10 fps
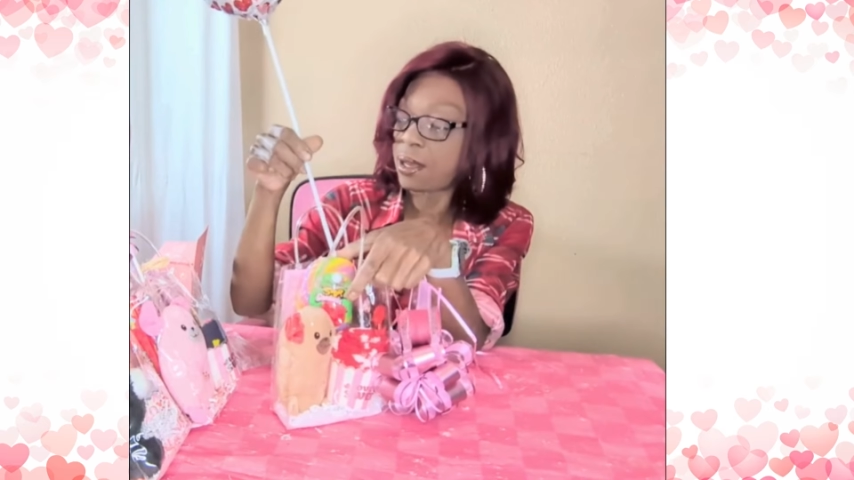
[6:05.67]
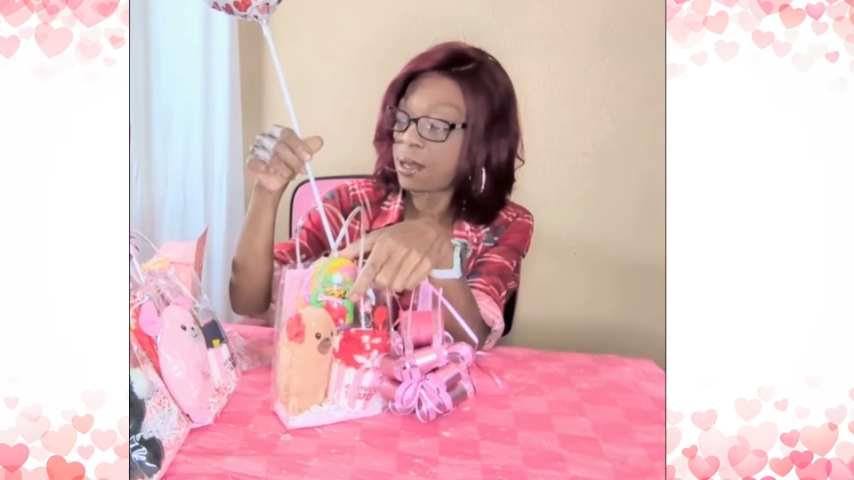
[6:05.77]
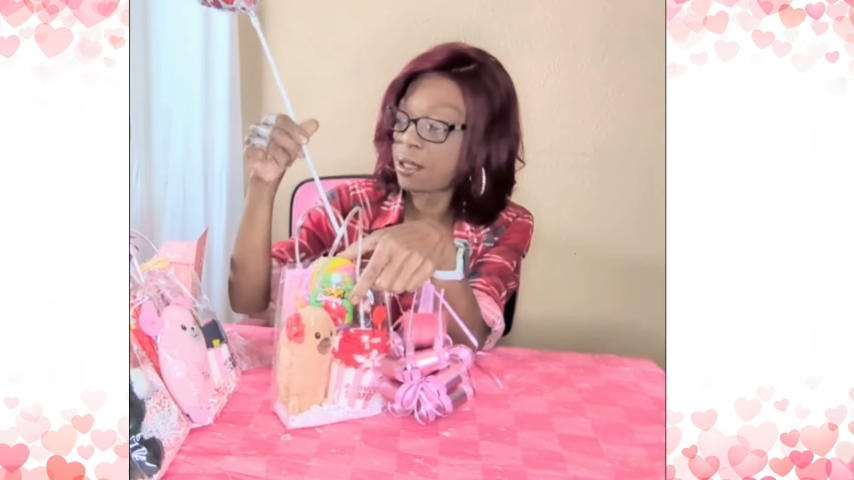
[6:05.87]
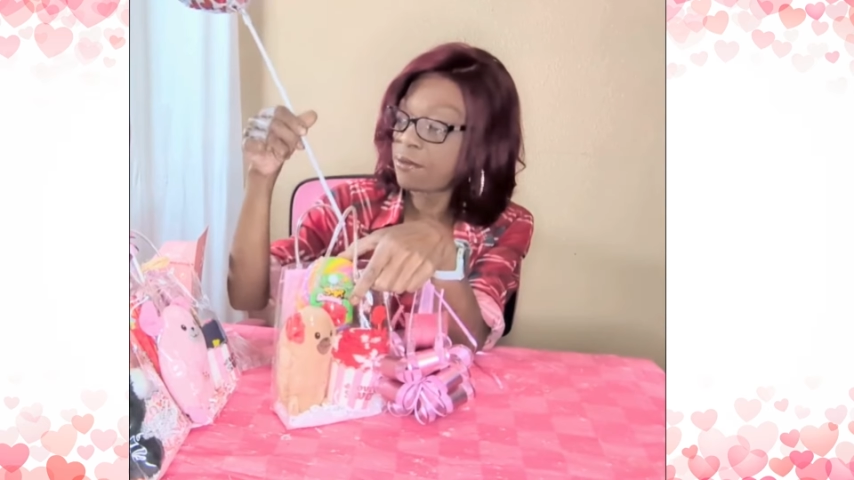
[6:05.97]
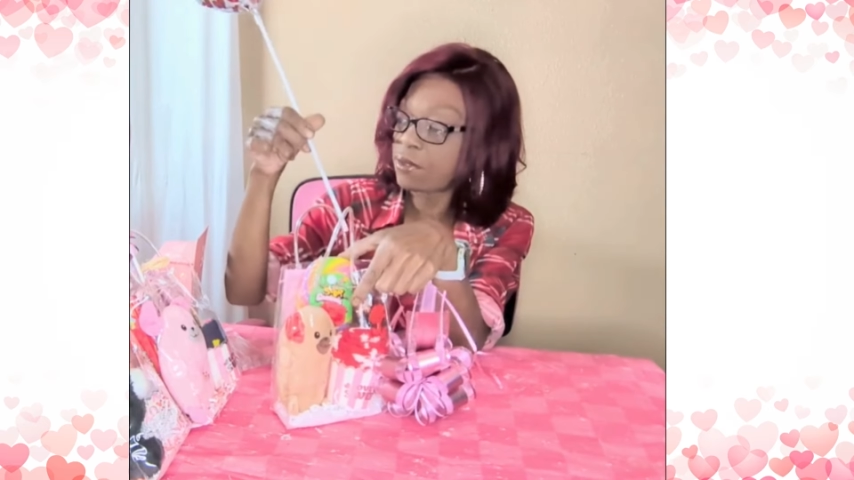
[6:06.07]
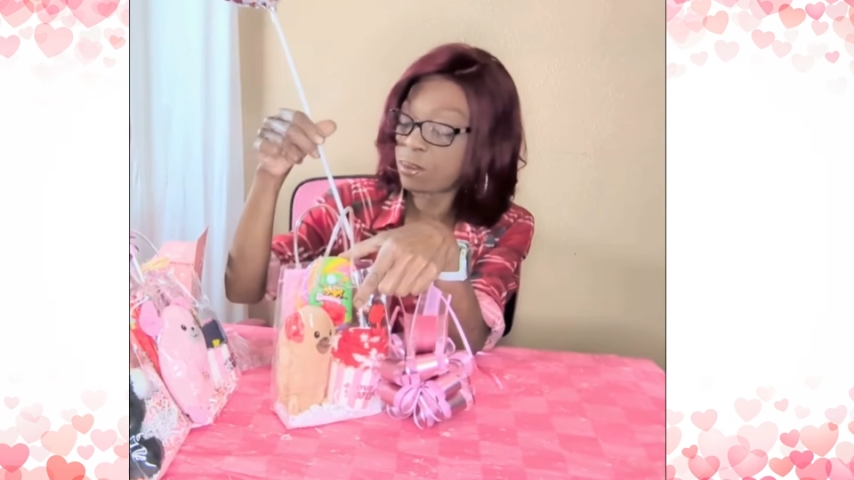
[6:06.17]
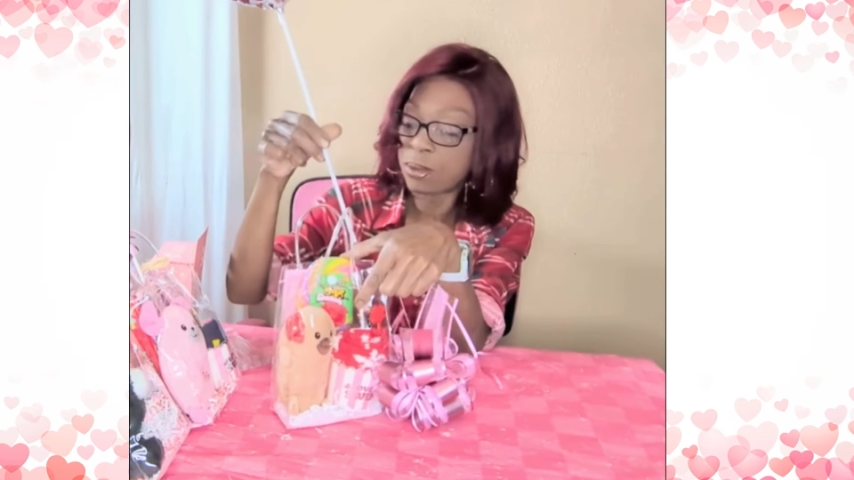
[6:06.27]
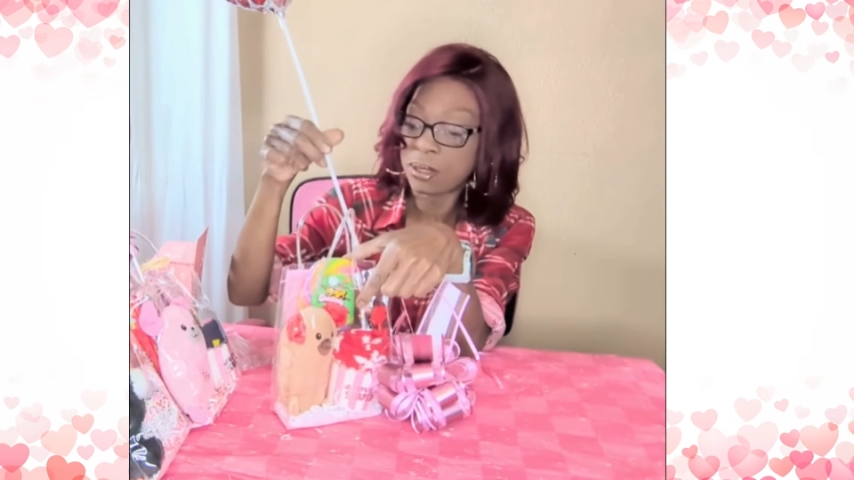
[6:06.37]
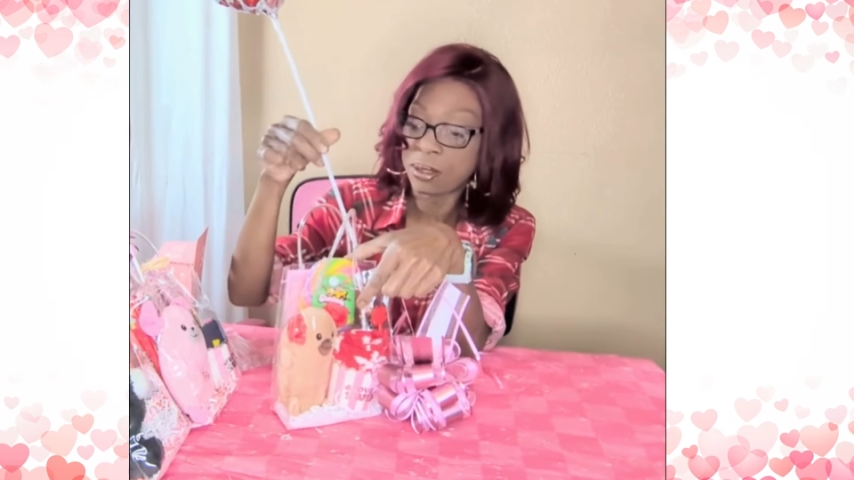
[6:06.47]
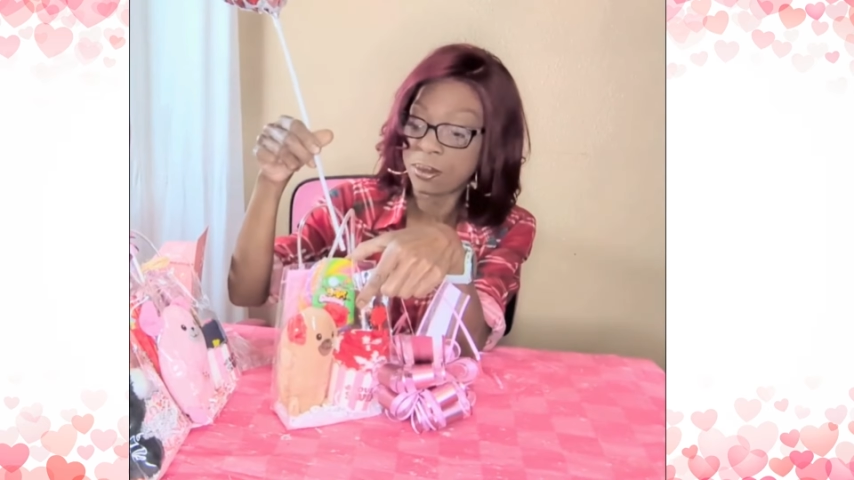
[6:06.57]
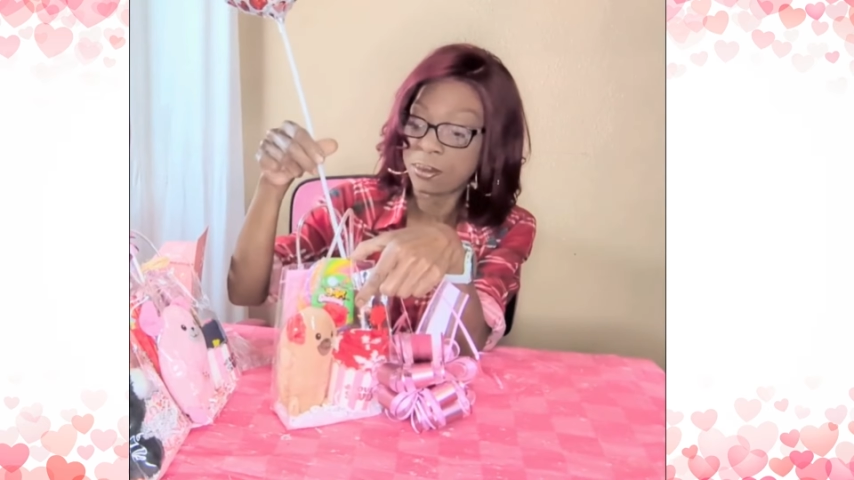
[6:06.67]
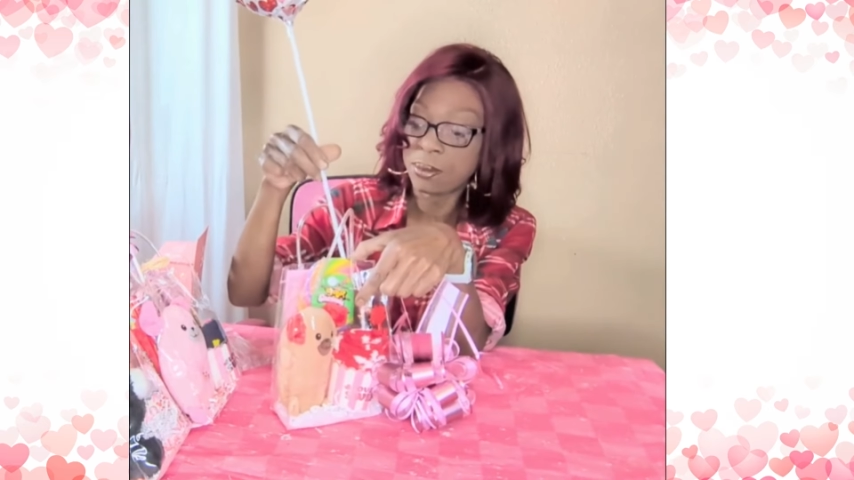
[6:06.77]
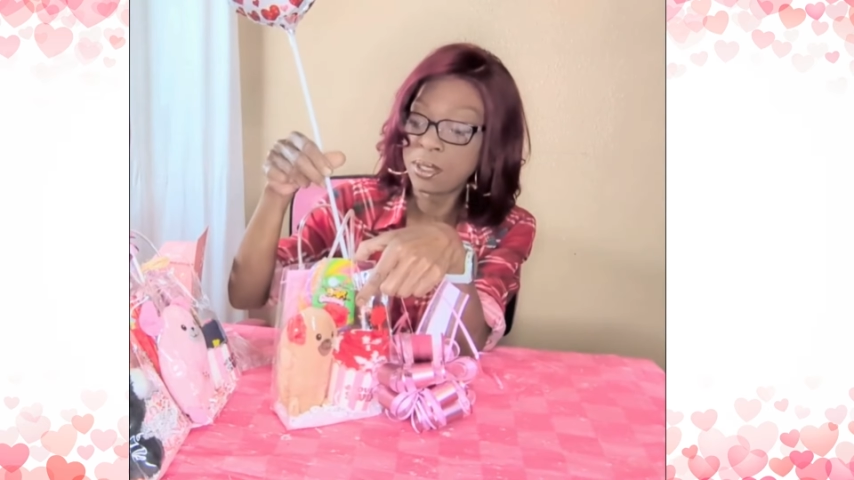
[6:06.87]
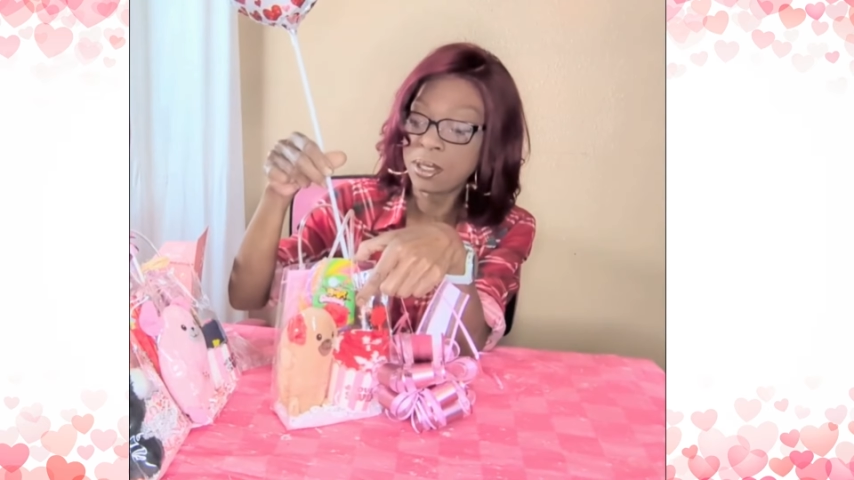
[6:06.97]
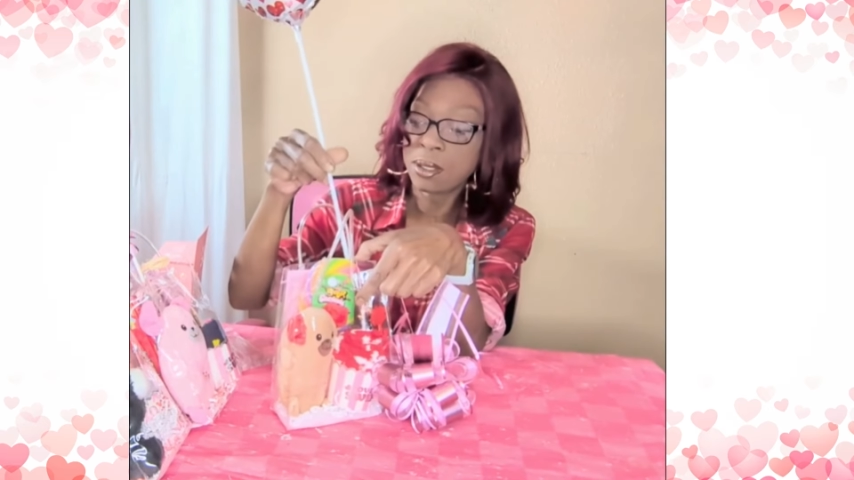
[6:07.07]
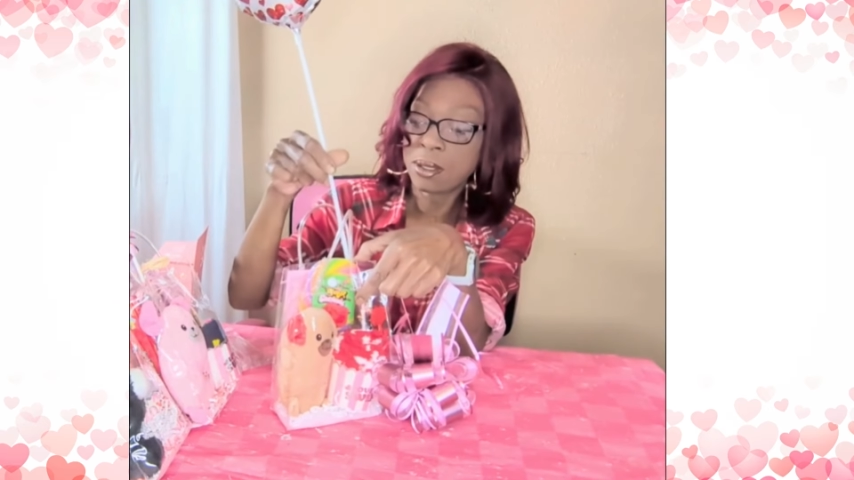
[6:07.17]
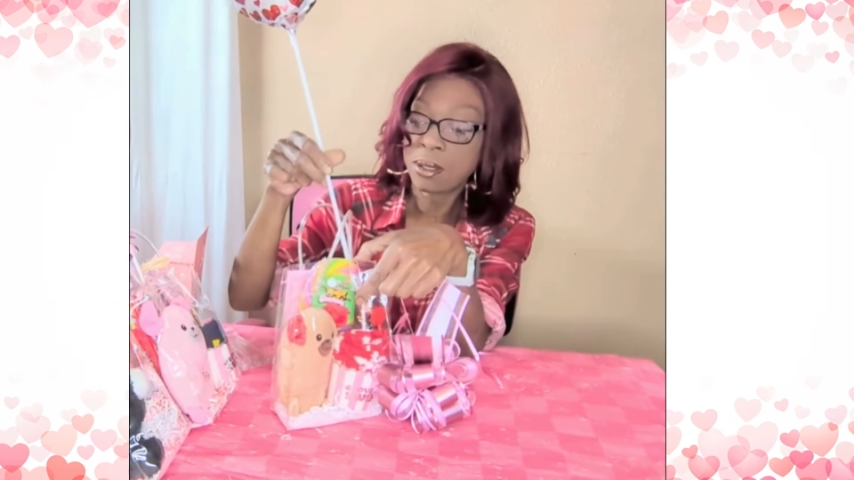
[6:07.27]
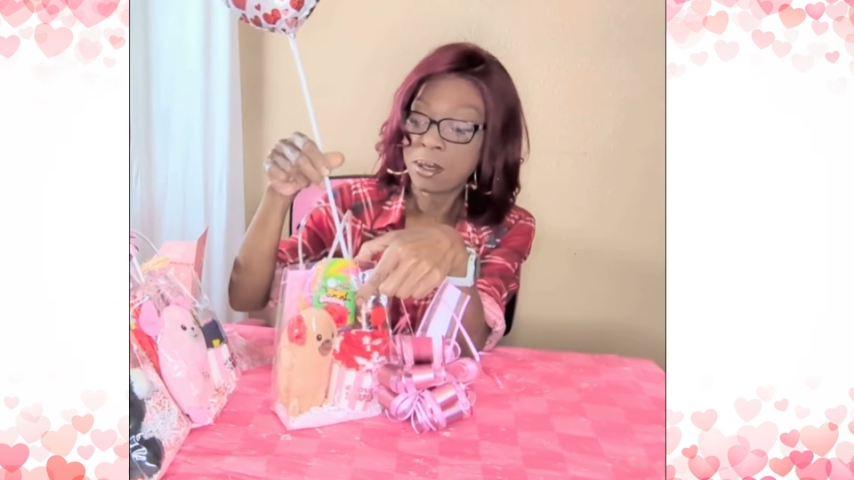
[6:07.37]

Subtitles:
I love you balloon